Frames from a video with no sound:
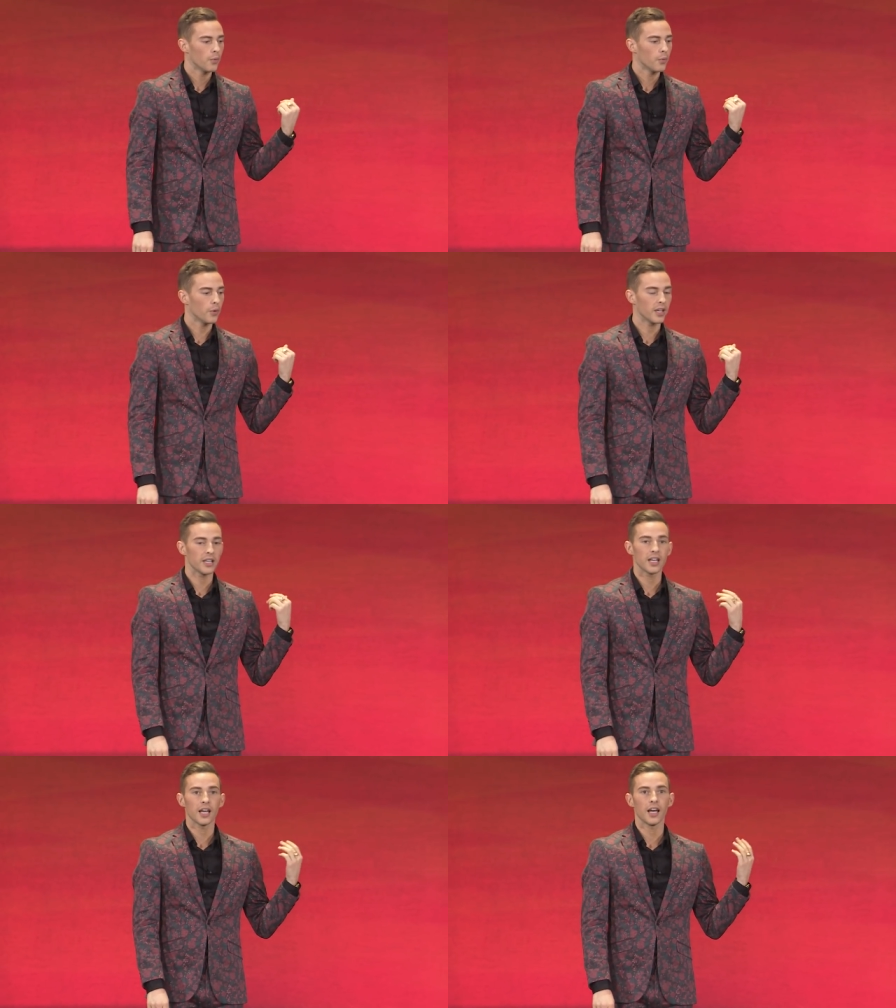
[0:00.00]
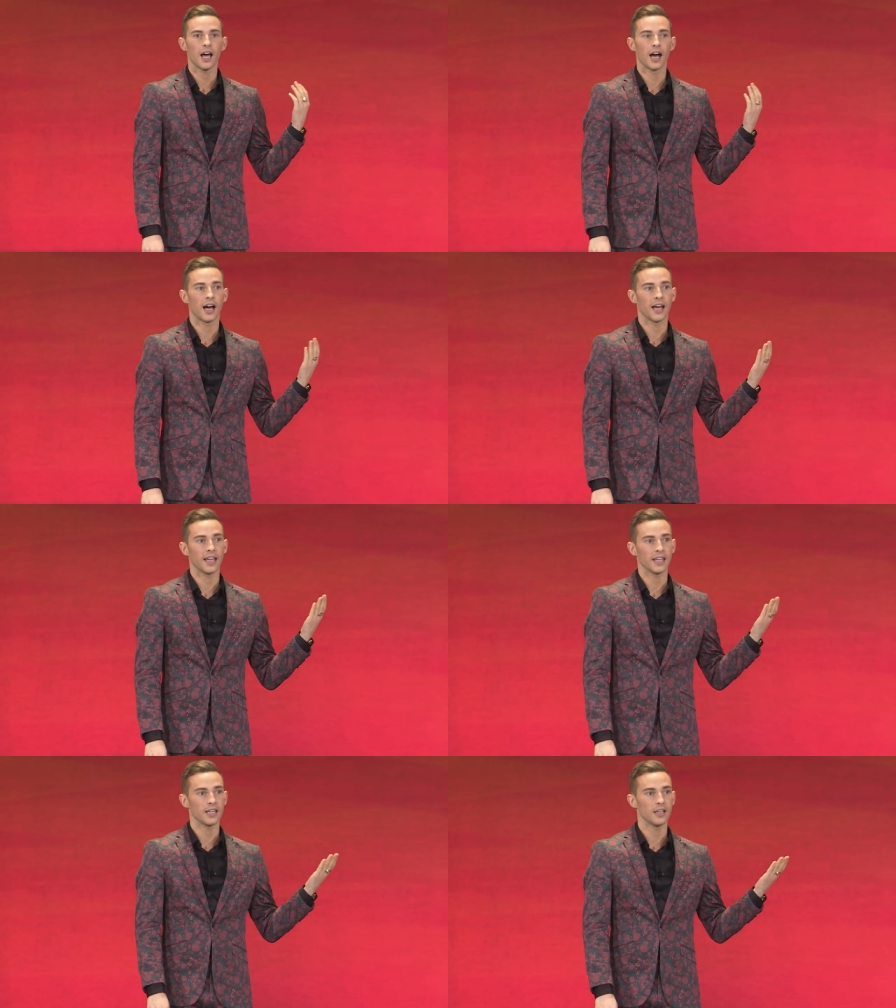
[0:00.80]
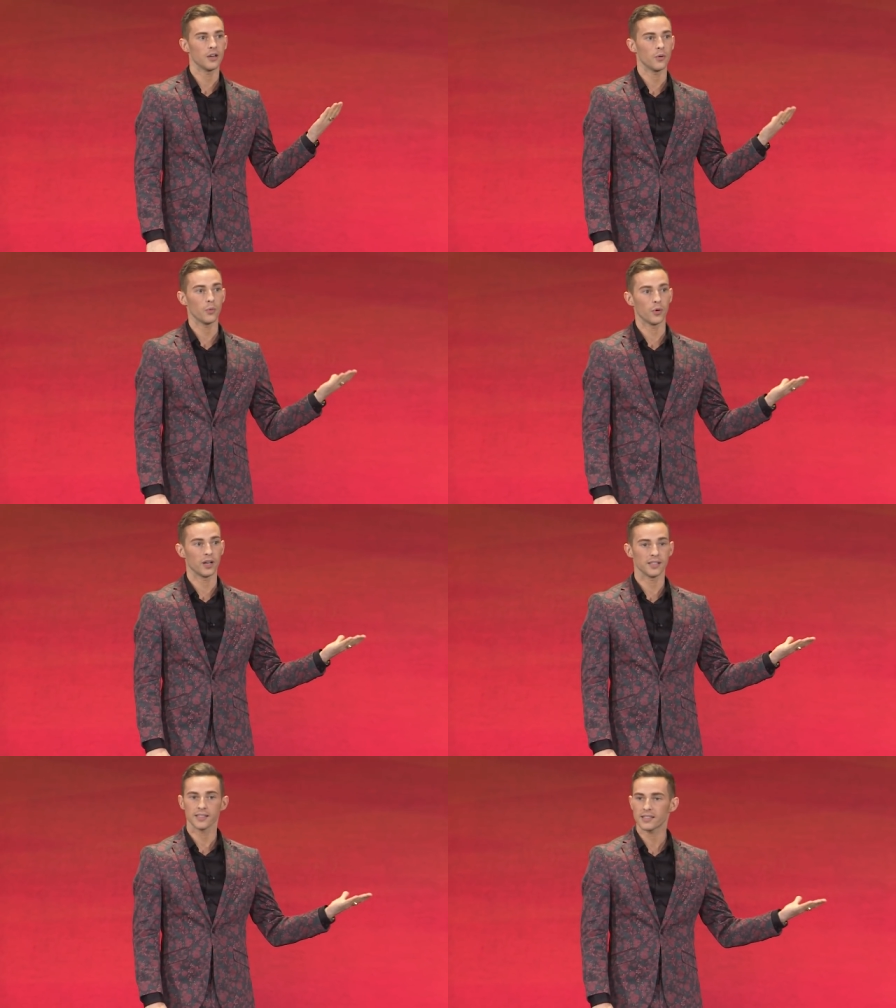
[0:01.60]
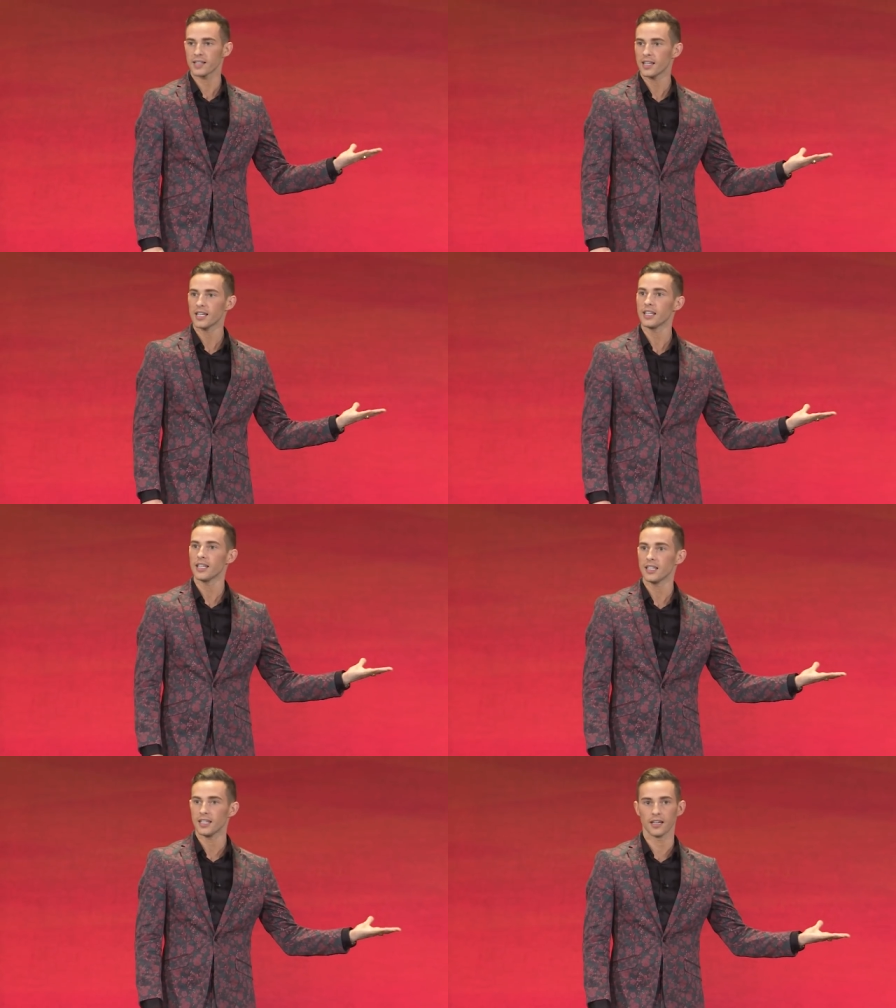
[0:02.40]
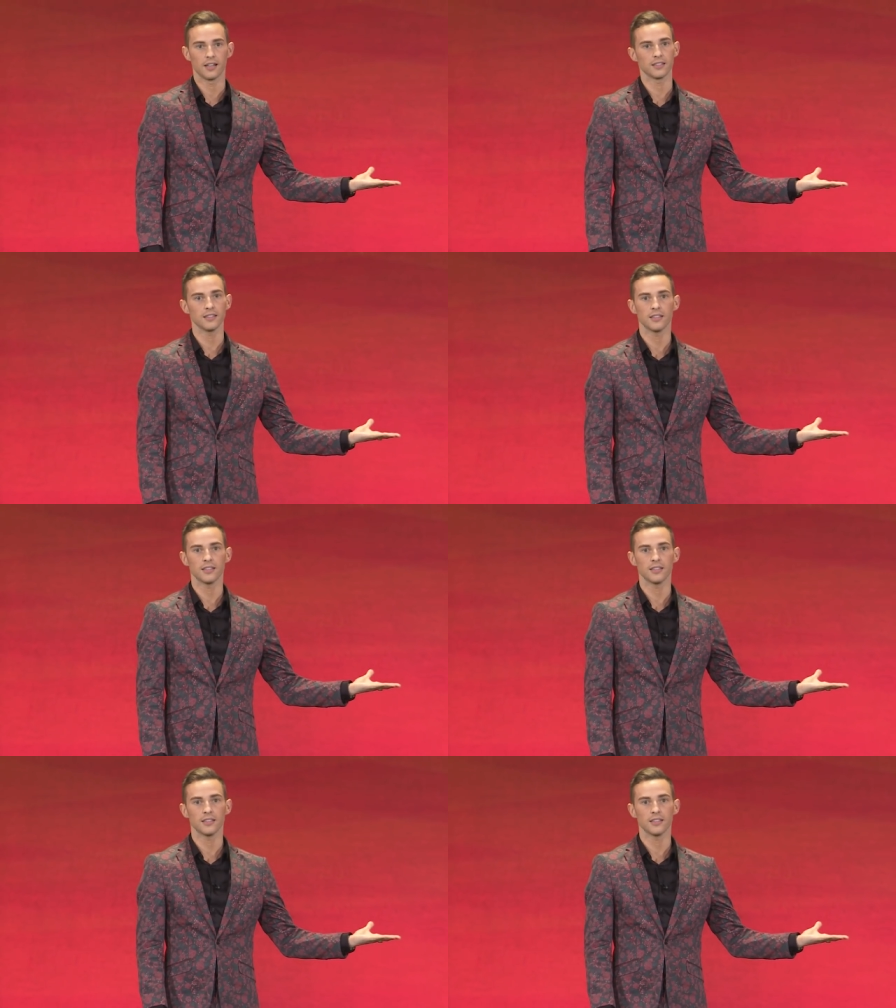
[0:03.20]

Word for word: When I was young,